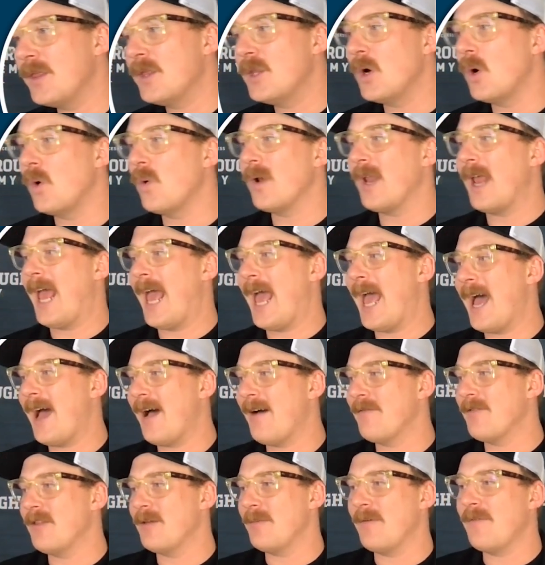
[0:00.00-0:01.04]
don't
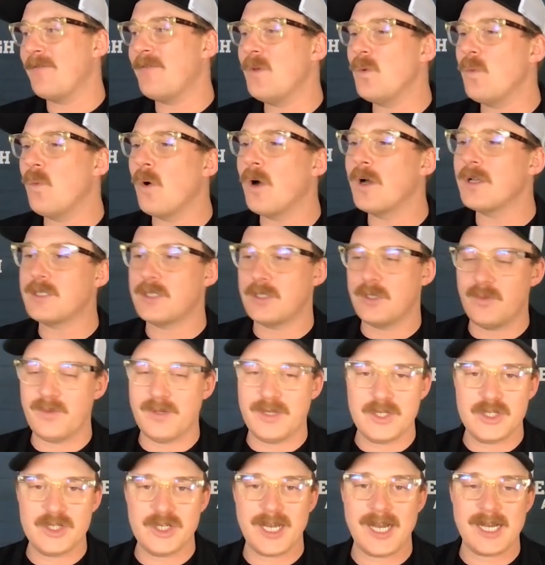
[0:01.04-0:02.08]
have them. If you want to
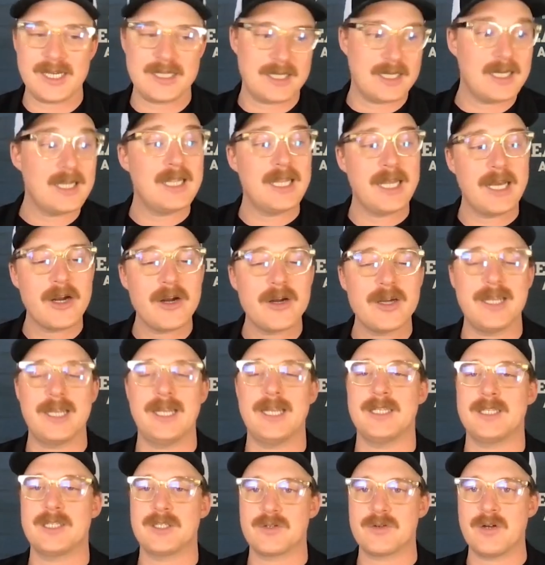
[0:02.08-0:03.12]
inject clarity
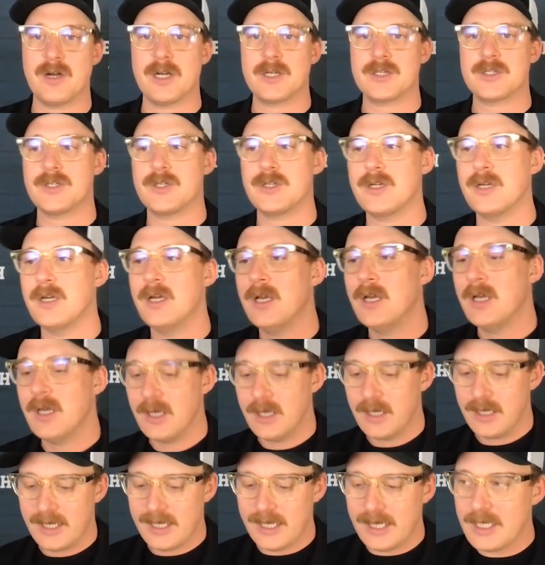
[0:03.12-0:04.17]
and structure
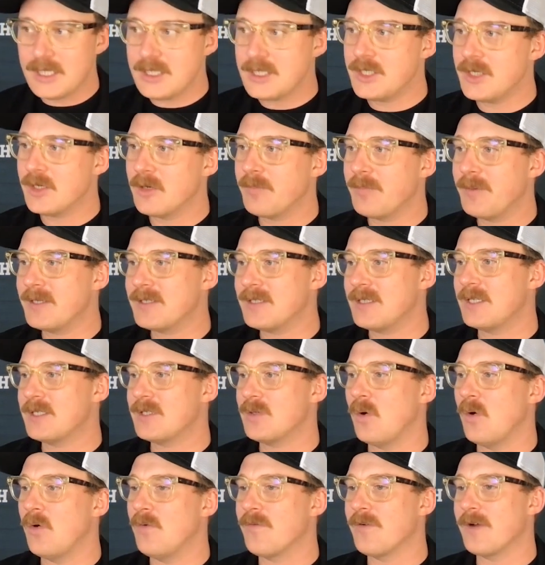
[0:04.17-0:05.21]
into your business
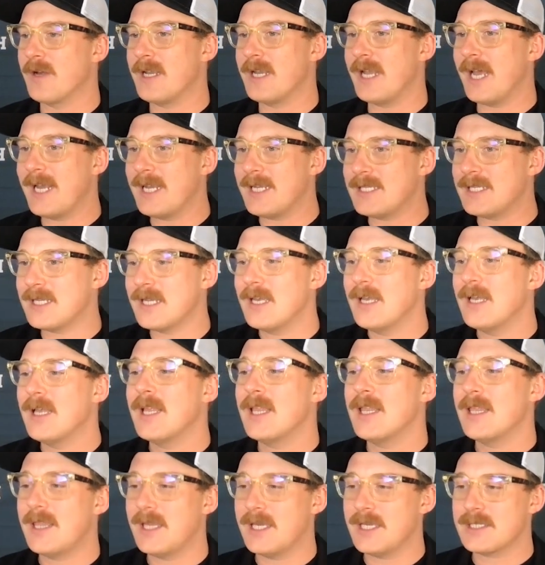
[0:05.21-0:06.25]
overnight,
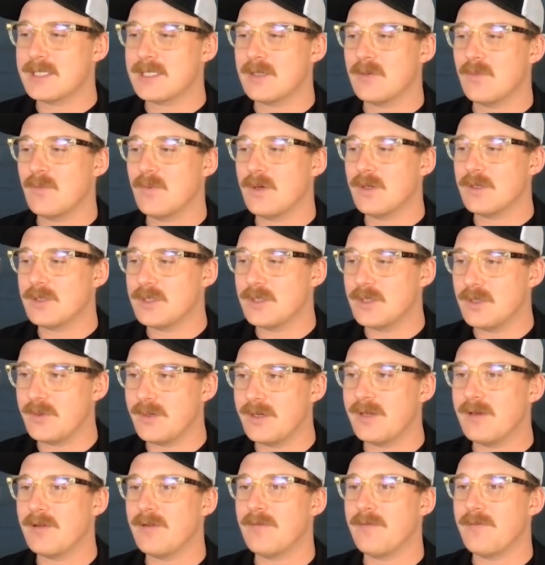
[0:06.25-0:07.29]
this will do
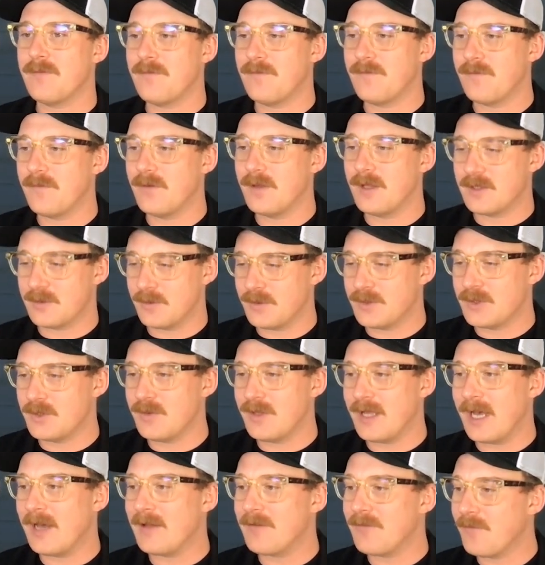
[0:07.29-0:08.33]
it. This will do
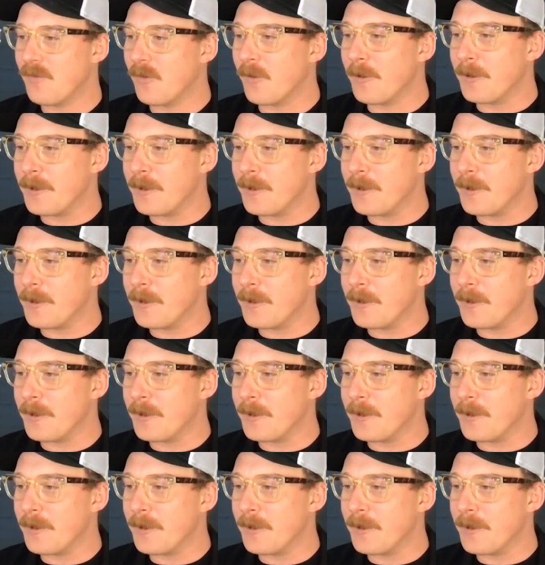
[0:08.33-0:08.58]
that for